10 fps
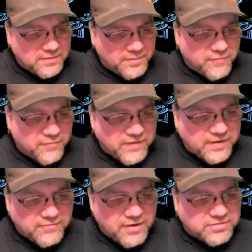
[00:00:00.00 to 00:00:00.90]
about
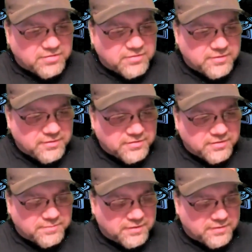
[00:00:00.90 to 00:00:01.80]
fake wrestling or
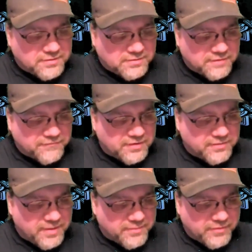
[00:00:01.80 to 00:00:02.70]
something if i
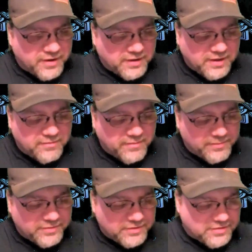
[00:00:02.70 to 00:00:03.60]
remember right i can't remember the uh,